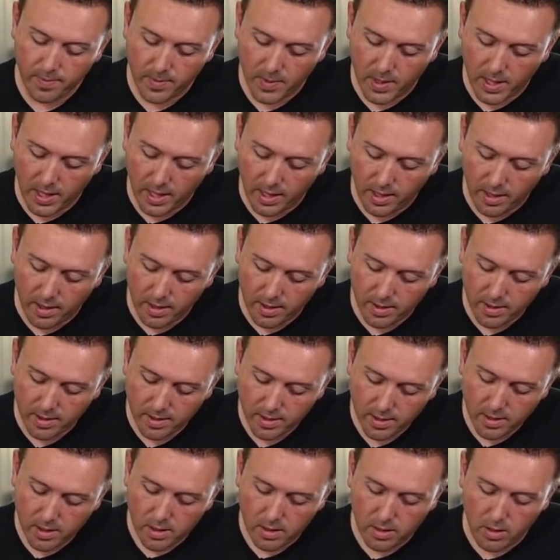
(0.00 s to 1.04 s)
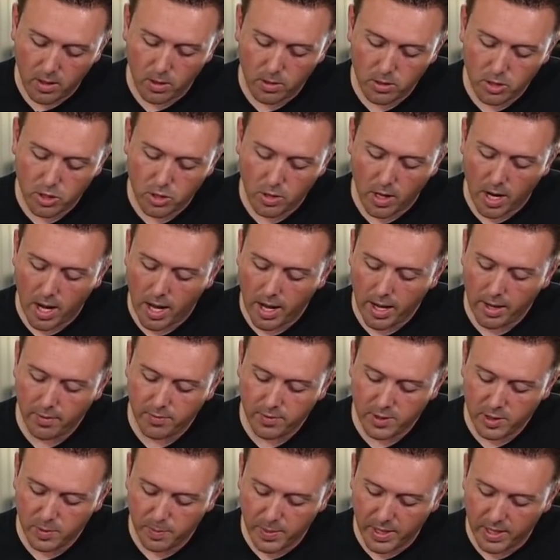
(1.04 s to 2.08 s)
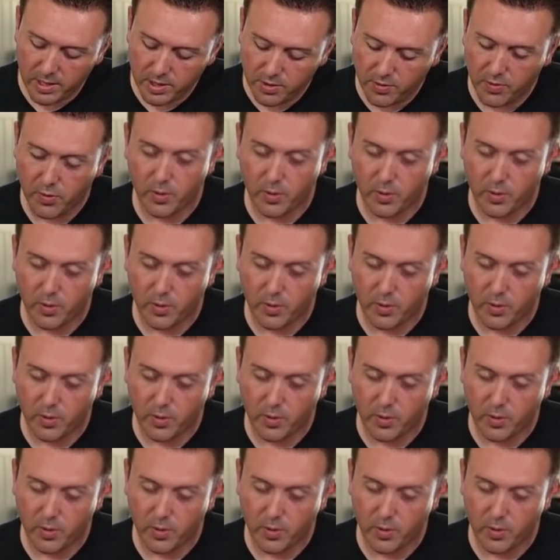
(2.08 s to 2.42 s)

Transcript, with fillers: the nose drive spins